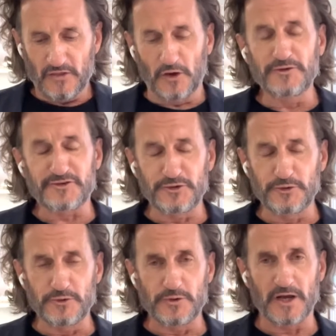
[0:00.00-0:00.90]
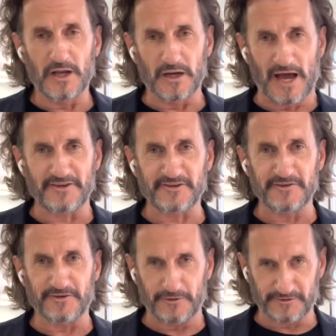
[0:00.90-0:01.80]
those two
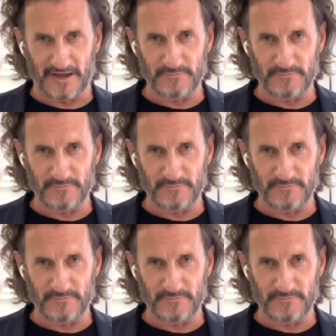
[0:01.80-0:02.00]
licenses